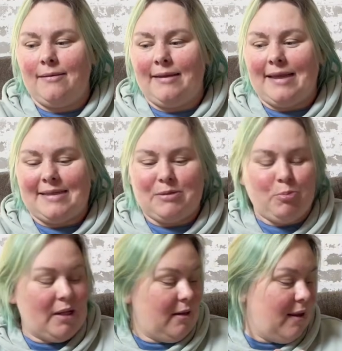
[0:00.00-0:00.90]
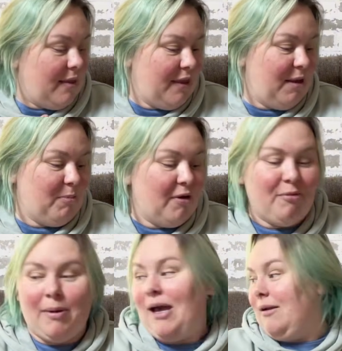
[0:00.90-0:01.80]
That's been a theme
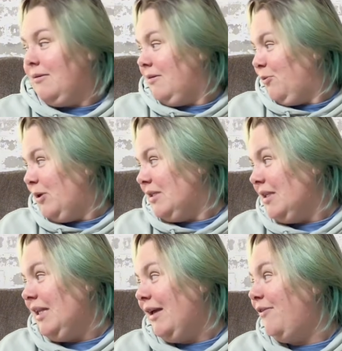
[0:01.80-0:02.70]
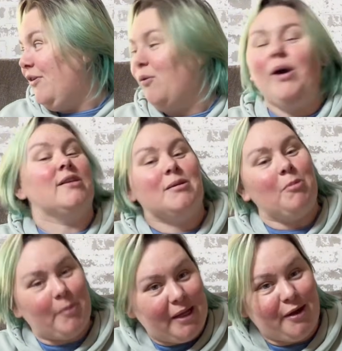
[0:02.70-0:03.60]
of mine recently. If you've watched
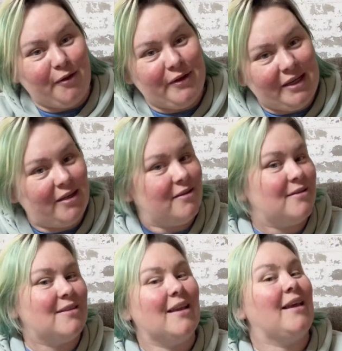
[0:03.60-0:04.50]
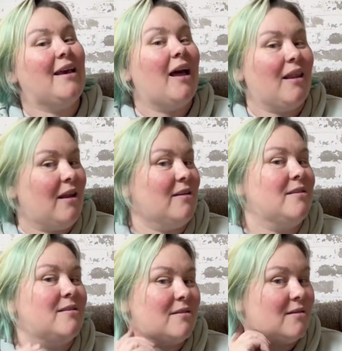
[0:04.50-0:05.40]
some of my other videos, like I
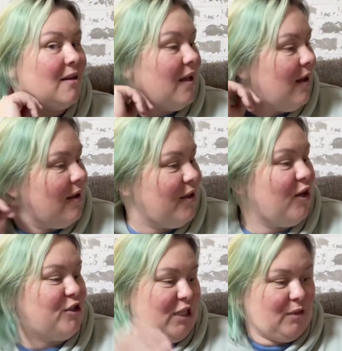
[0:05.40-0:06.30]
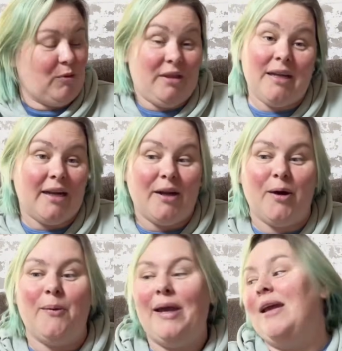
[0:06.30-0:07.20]
lost yarn chicken with the
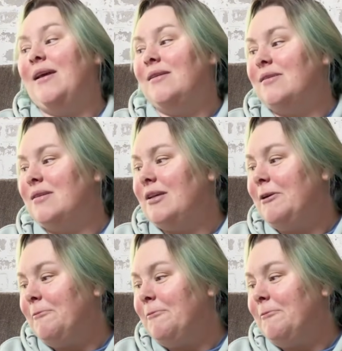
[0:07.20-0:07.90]
ditto and